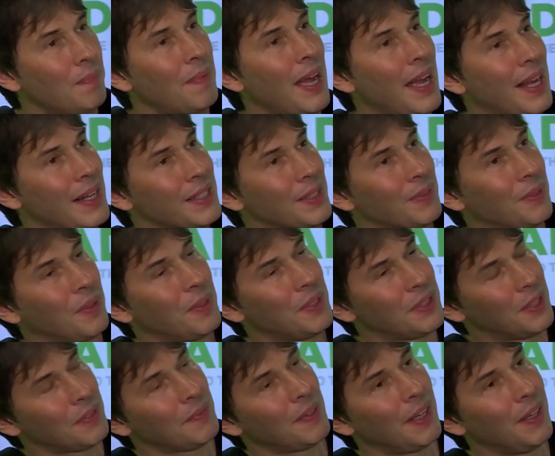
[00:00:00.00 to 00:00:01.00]
back to what we were
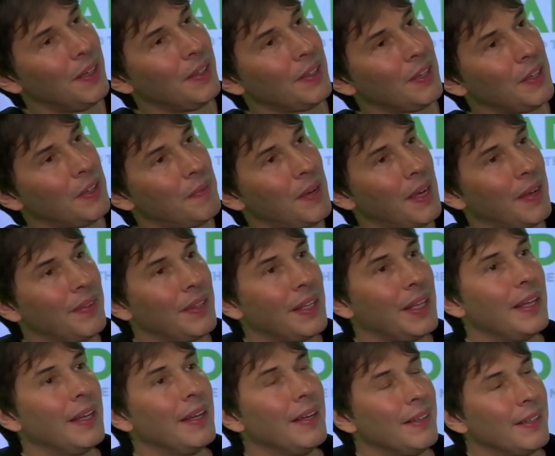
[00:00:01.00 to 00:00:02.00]
talking about earlier about
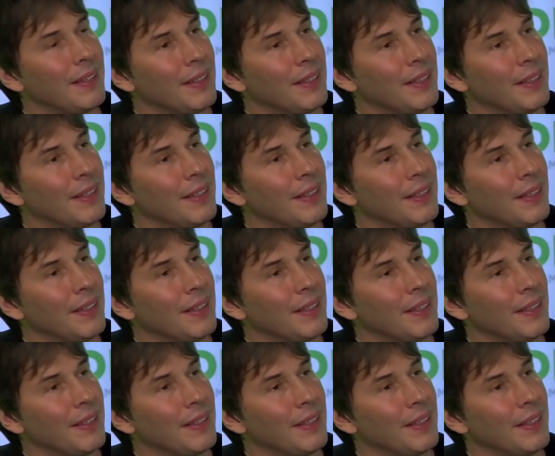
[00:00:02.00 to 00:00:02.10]
the